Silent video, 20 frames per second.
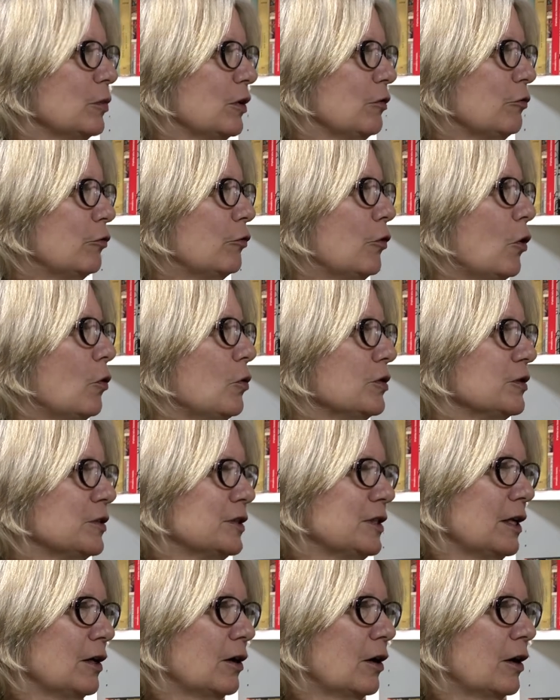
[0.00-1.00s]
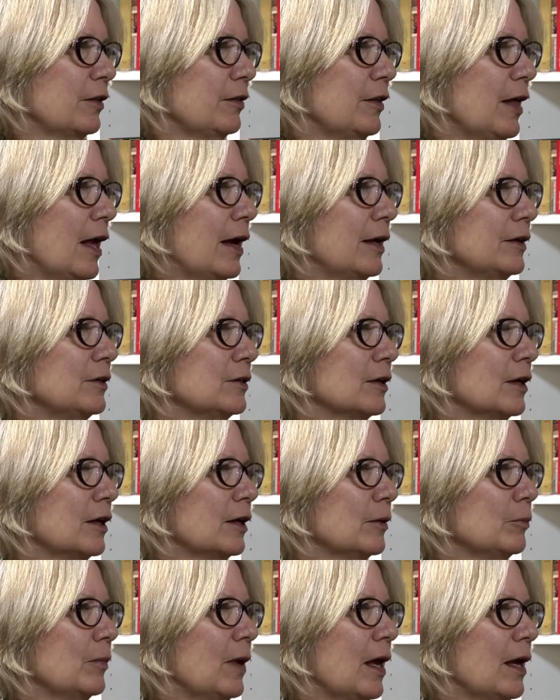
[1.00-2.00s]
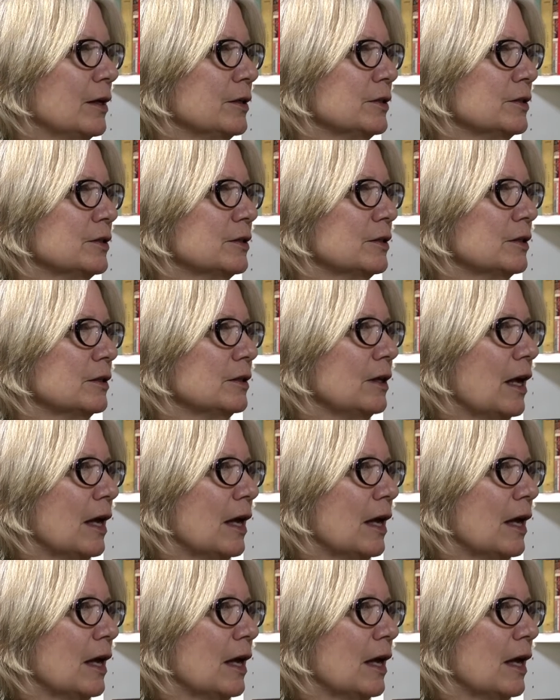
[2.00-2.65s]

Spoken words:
be focusing on that as